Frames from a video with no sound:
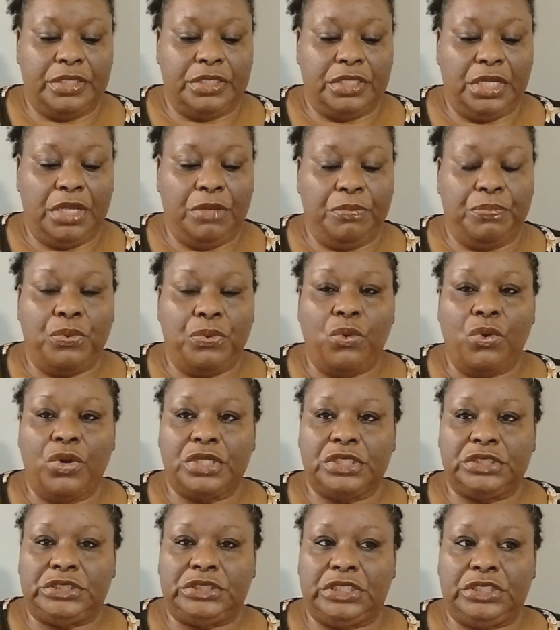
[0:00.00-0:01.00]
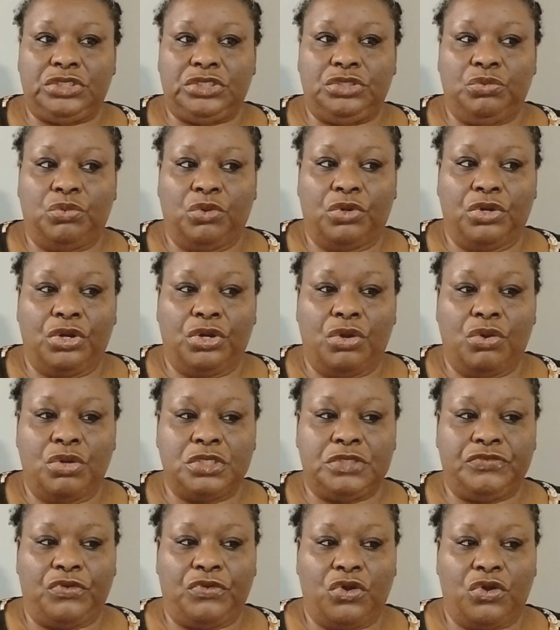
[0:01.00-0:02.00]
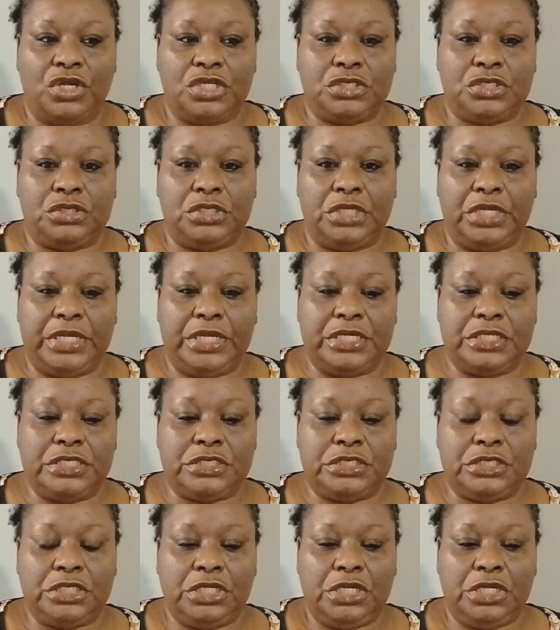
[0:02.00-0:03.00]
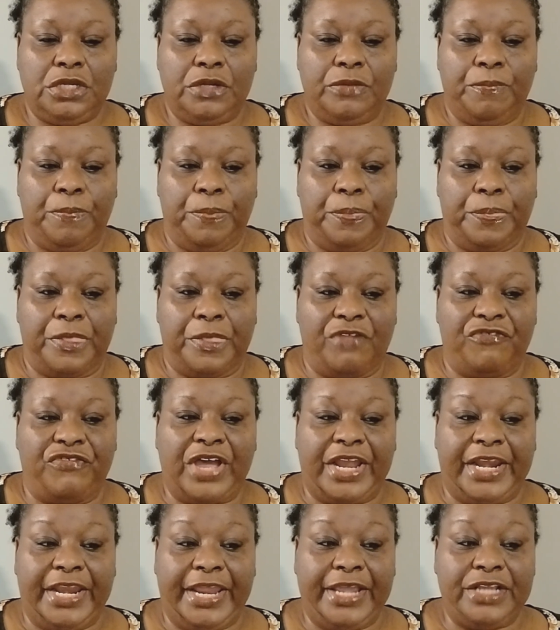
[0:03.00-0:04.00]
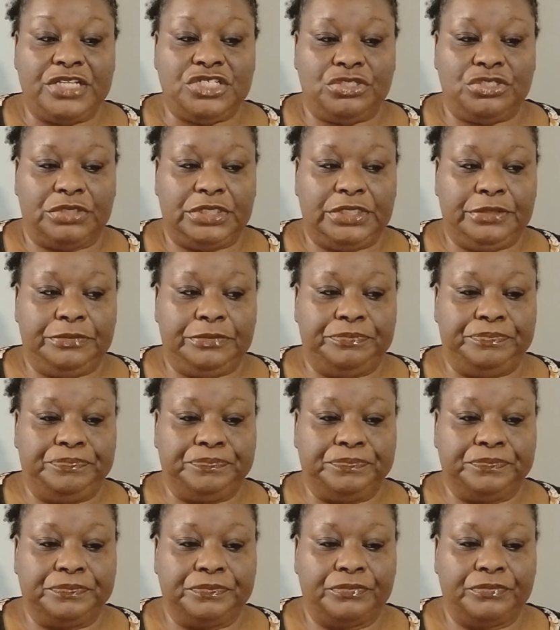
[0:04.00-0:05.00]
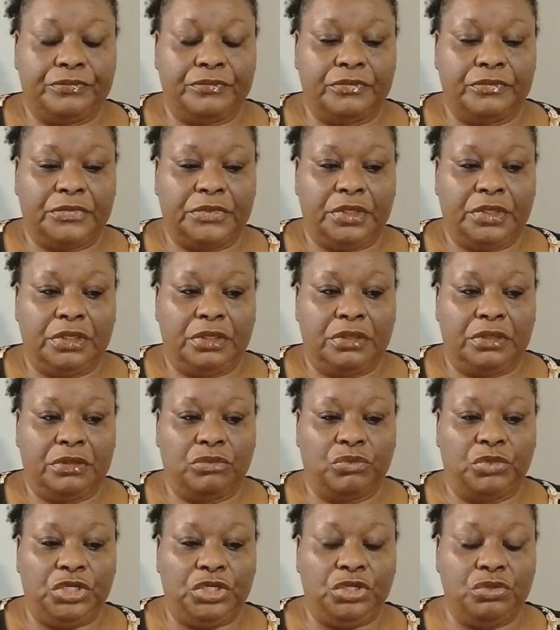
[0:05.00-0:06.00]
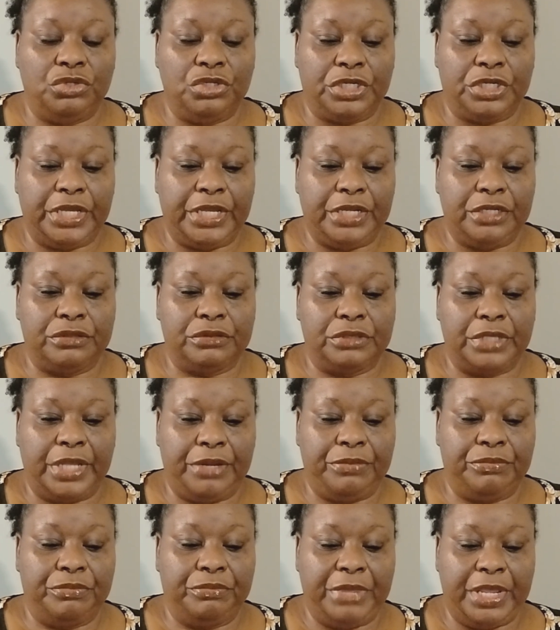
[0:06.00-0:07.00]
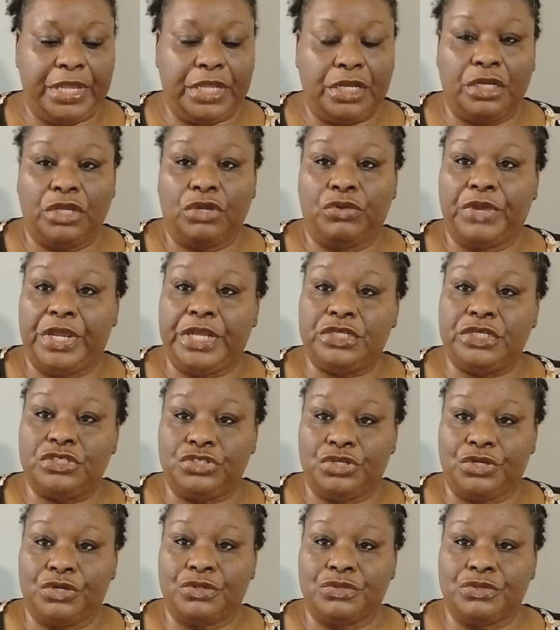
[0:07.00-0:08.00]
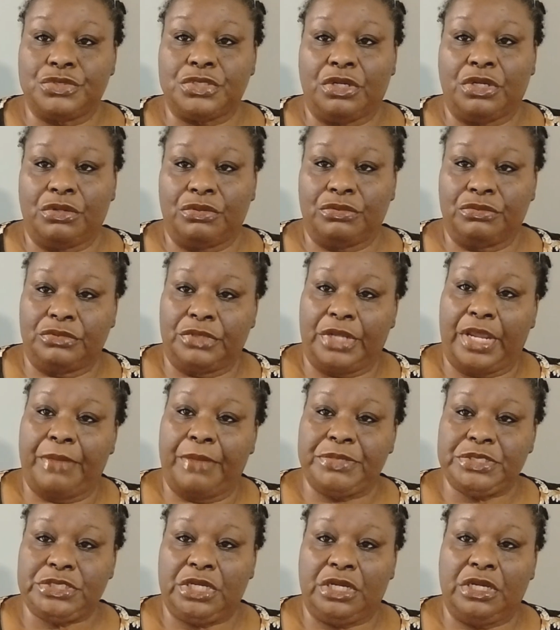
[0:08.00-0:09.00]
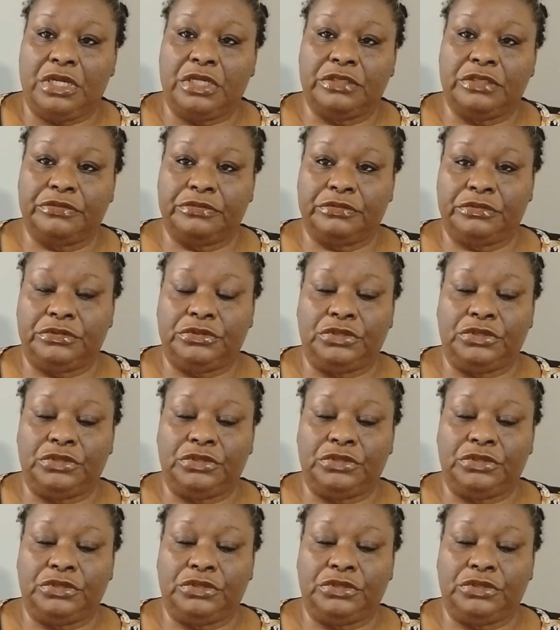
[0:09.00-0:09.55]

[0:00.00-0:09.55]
the importance that you want to know as far as financially, when you look at making and creating journals on Amazon,